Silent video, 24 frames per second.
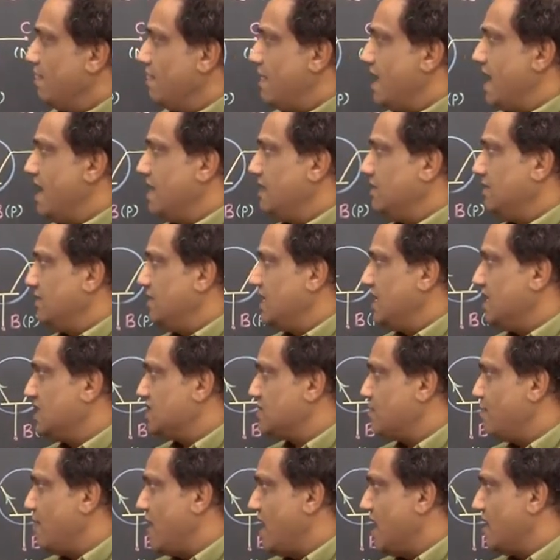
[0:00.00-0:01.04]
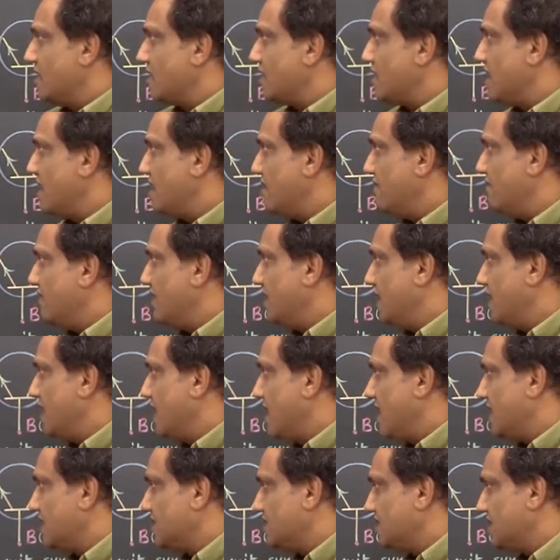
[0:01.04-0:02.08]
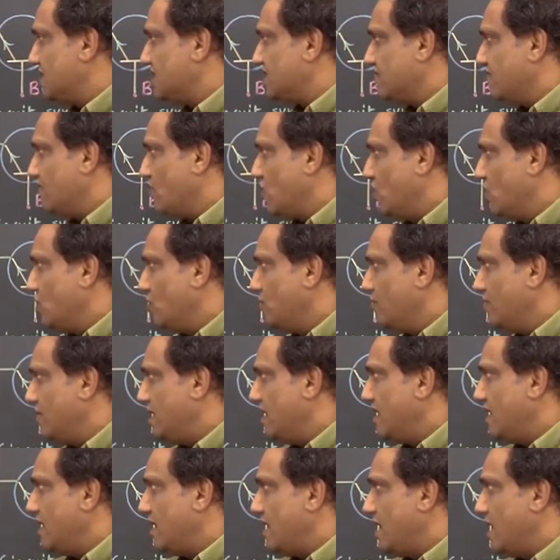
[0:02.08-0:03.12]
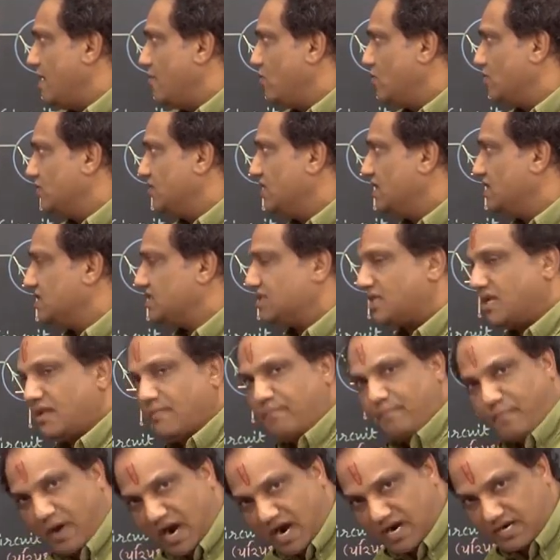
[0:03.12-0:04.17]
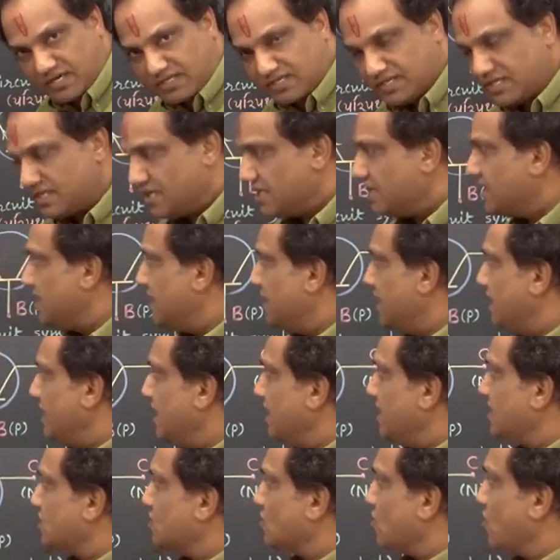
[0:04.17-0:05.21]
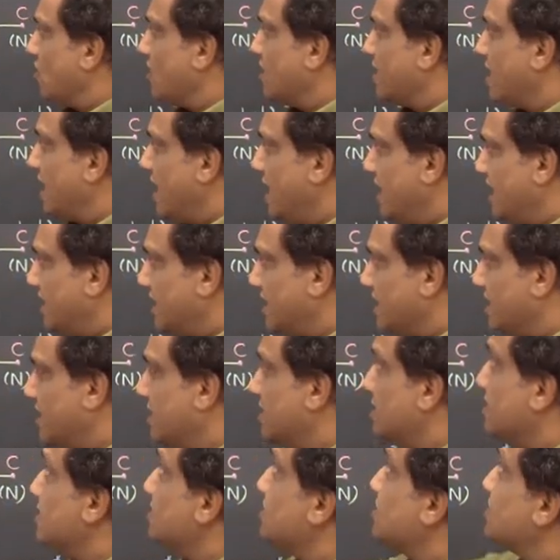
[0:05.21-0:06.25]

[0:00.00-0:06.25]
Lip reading: Then this part having largest volume among these three parts, it is called collector.